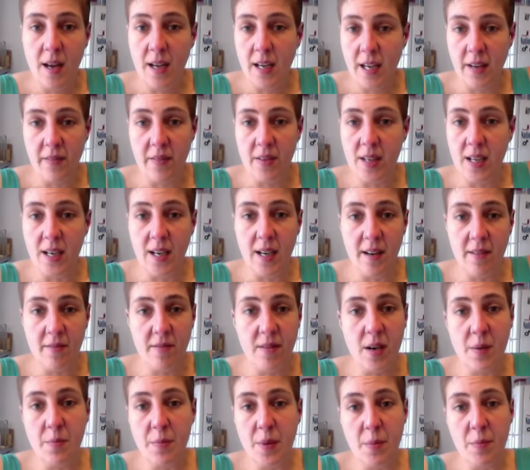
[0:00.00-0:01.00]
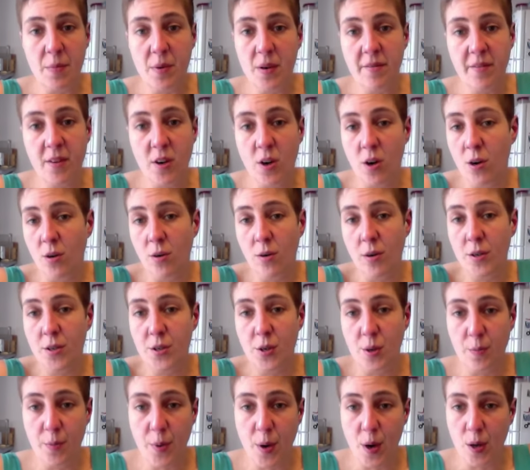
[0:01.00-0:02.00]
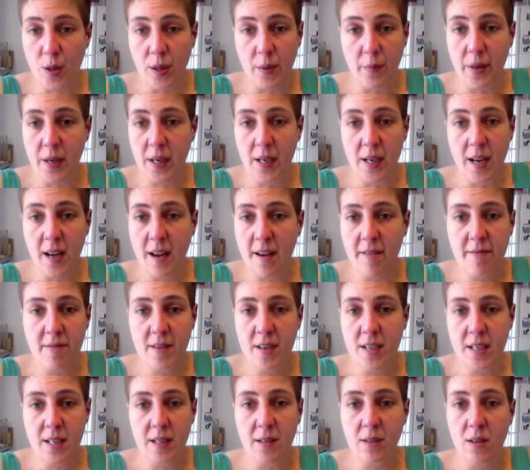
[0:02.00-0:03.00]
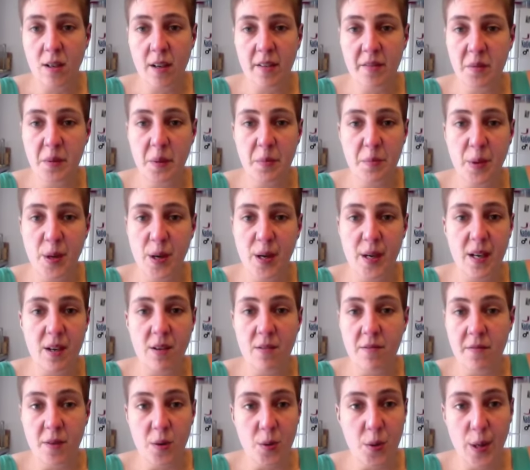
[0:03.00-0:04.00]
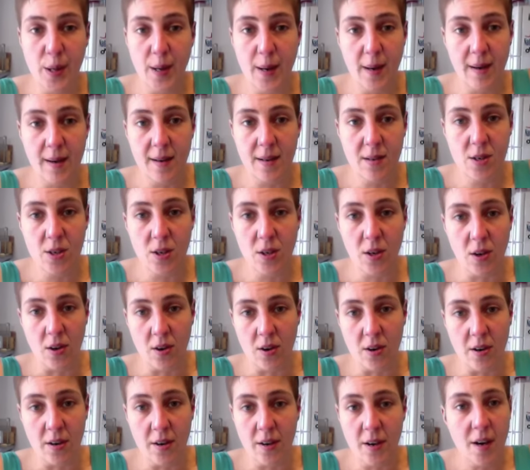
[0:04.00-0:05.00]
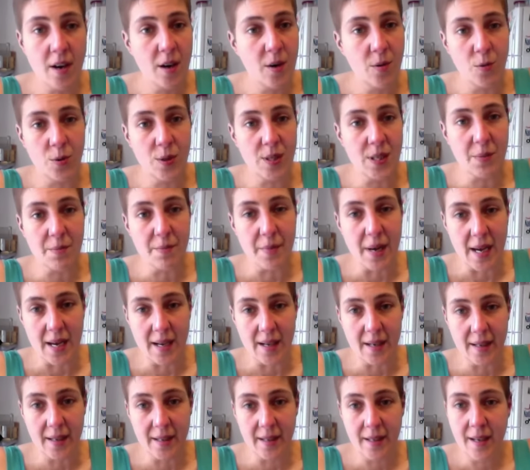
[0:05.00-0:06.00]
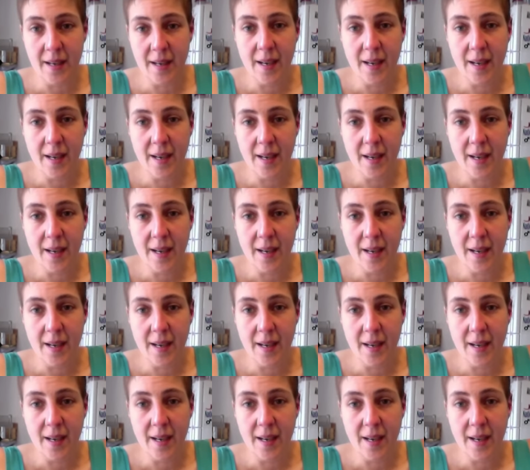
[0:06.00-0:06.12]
given that every member of Congress or Parliament, every single government body who voted it into law, was a man,